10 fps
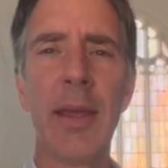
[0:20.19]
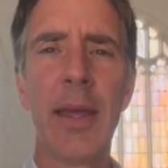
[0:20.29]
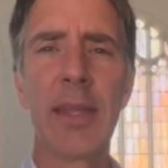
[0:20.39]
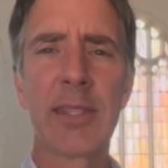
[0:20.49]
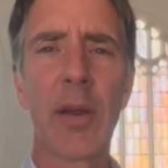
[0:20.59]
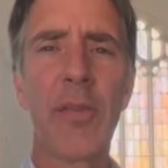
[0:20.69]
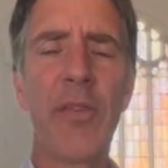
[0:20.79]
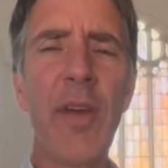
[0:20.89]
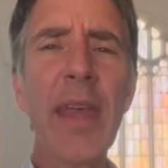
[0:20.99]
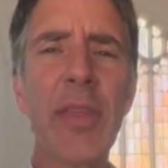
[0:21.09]
and it's our
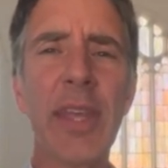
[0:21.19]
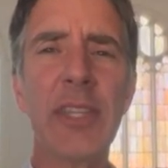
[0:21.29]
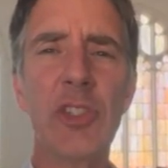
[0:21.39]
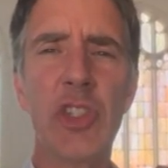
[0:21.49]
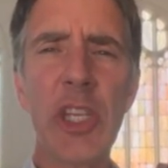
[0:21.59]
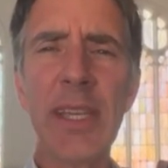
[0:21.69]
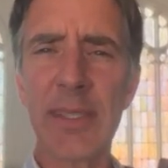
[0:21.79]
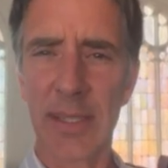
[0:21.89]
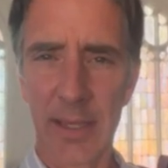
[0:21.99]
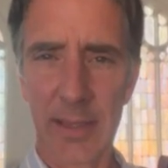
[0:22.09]
faith in
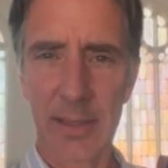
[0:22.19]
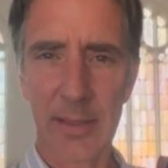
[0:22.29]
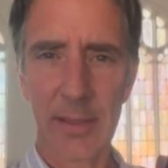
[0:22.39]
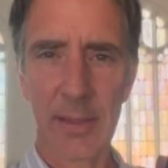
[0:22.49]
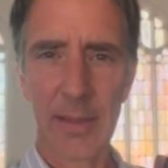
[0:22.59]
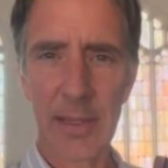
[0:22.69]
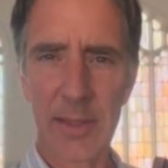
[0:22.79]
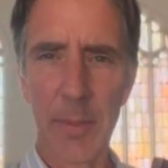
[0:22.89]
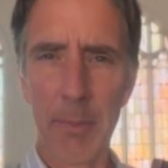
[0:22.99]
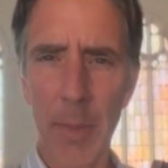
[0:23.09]
Jesus that's
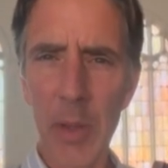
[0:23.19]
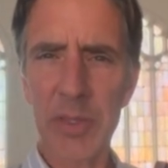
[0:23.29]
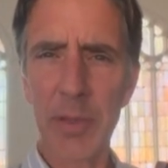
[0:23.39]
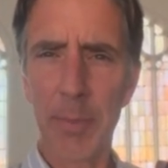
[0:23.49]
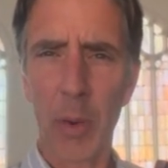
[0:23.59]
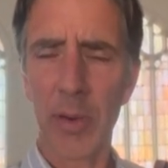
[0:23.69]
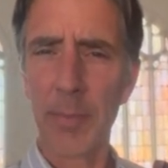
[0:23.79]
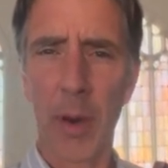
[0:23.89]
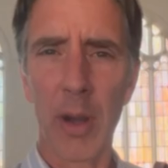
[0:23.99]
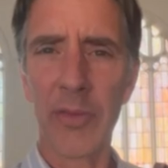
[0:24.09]
the most
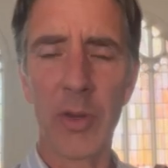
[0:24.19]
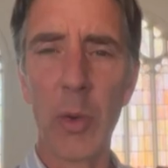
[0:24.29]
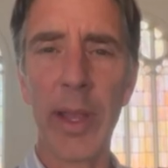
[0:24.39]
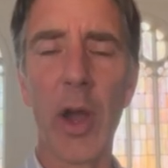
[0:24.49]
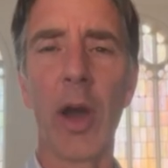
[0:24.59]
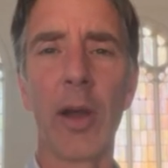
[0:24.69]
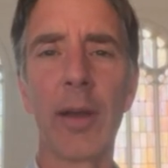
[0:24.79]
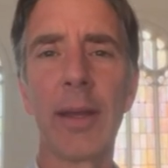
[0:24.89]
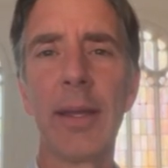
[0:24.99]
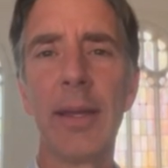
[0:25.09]
important part of who we are.